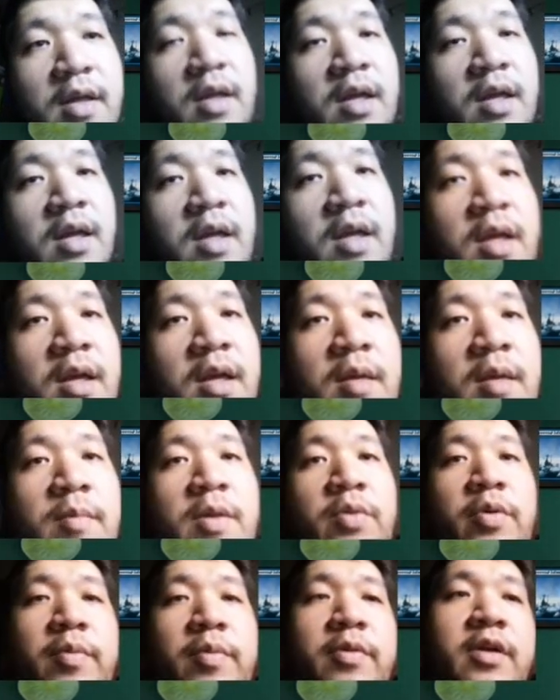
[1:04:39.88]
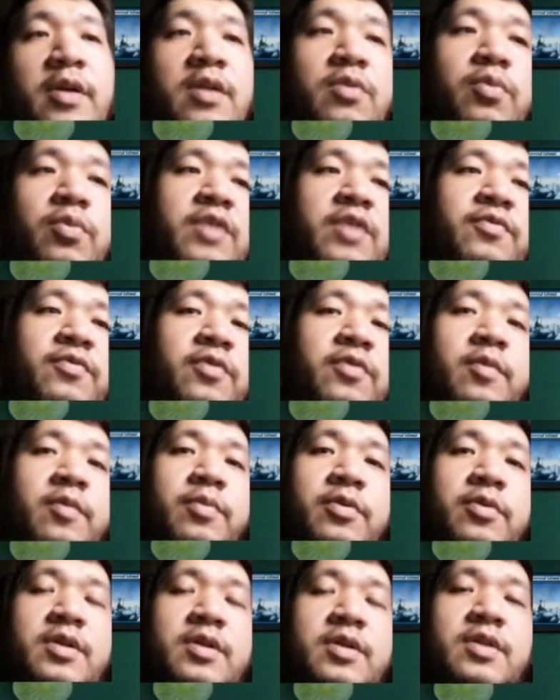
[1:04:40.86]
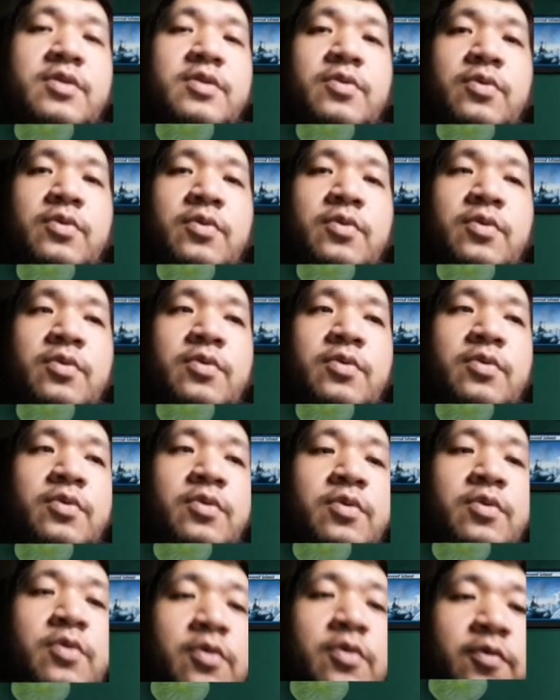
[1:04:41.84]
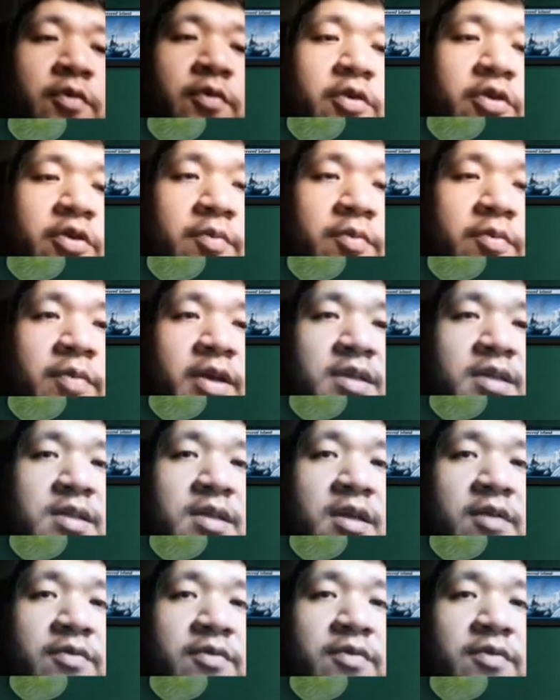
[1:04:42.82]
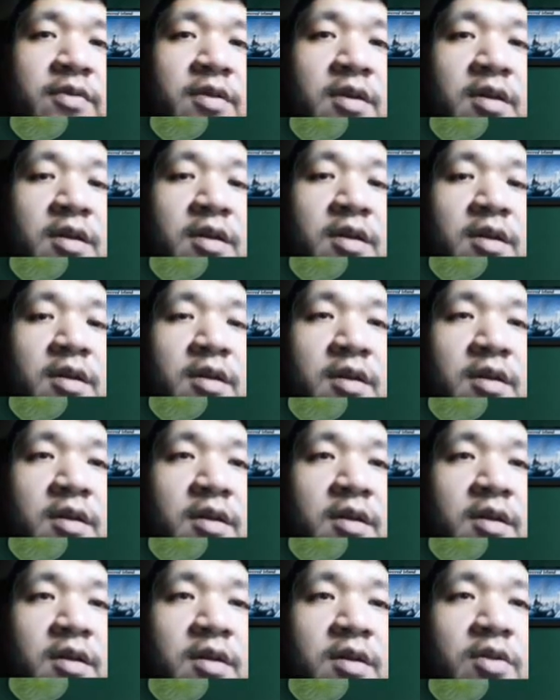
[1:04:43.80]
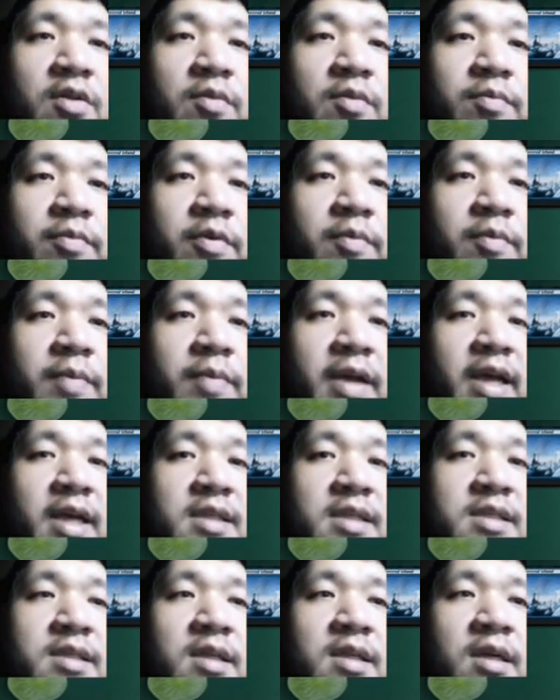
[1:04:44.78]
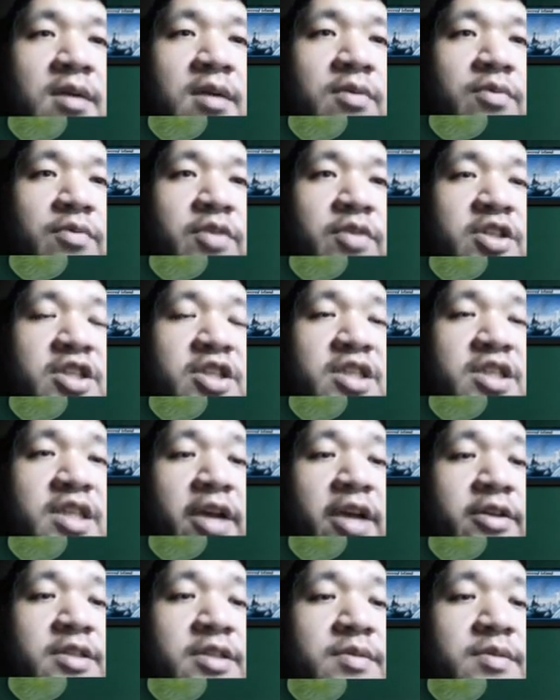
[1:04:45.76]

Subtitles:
But we're gonna wait for our opponent to go for their big stuff. Nope, they're passing, which scares me.